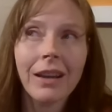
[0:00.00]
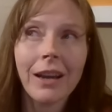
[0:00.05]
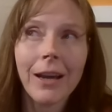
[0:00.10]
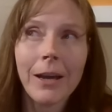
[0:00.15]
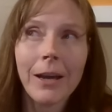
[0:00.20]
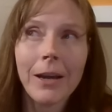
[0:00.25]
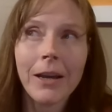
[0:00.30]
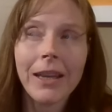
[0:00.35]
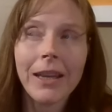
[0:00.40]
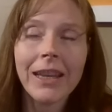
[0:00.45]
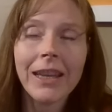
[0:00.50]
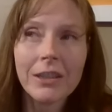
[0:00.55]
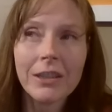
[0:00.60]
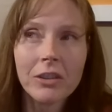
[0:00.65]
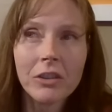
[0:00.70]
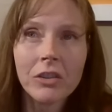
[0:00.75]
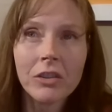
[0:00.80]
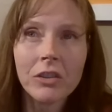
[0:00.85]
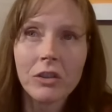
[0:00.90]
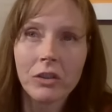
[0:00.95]
uh,
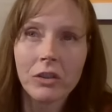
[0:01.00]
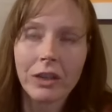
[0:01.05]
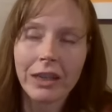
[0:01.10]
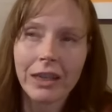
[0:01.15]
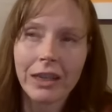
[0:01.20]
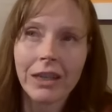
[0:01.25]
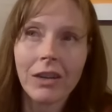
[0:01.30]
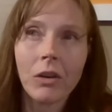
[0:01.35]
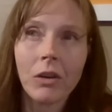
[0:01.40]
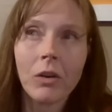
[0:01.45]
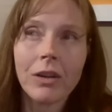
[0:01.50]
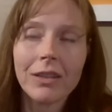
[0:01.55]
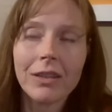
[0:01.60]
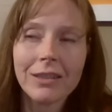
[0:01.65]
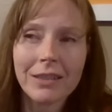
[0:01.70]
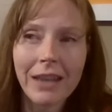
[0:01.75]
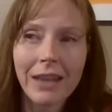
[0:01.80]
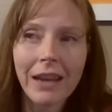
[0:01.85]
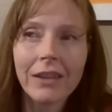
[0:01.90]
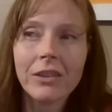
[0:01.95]
industry or
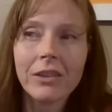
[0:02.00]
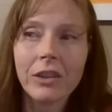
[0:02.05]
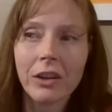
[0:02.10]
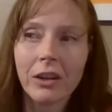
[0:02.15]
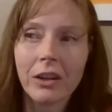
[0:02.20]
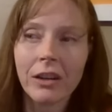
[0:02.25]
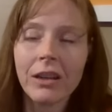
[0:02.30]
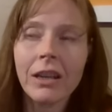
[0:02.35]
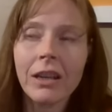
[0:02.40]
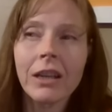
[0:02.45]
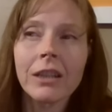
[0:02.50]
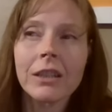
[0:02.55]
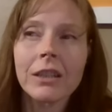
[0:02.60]
sector